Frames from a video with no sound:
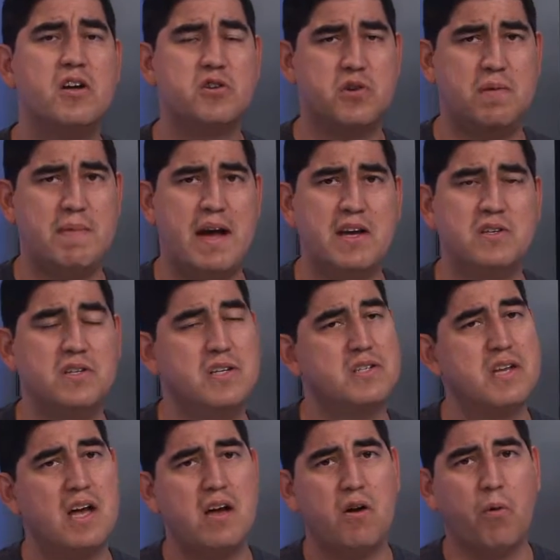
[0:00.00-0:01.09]
Trade
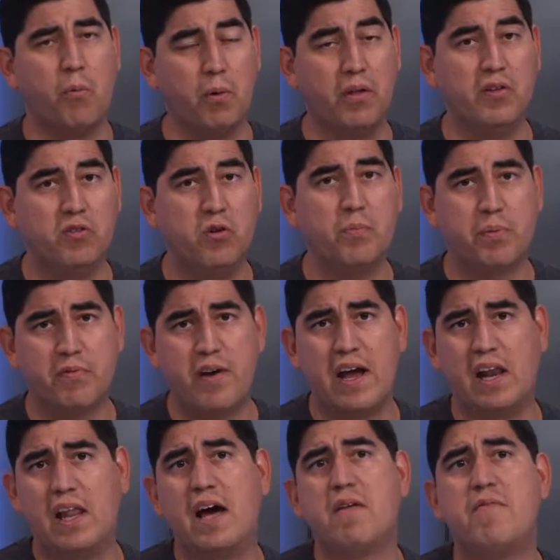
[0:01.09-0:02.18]
magazines really do
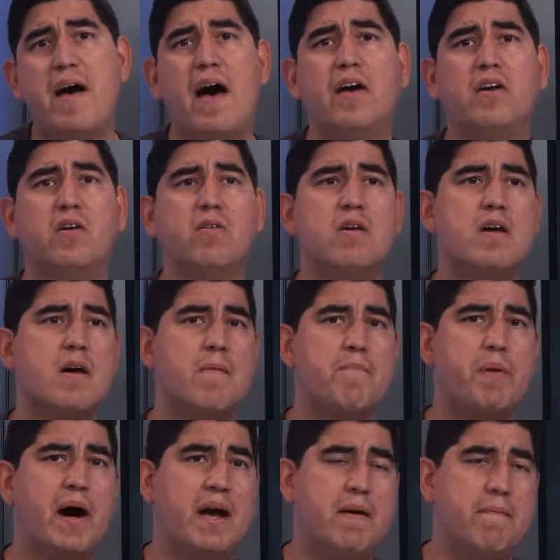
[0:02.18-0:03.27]
provide a lot of value,
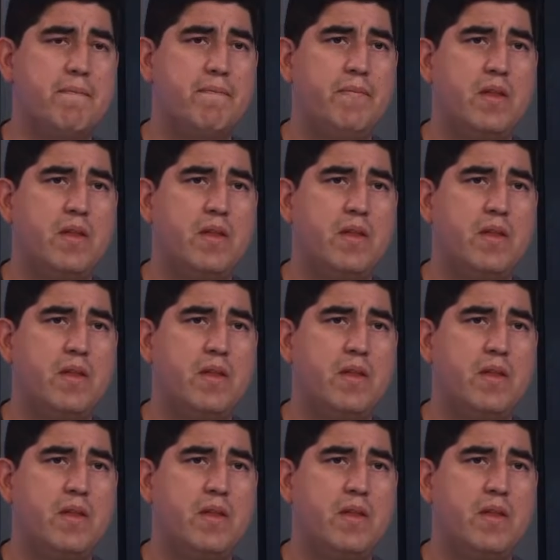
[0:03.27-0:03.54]
but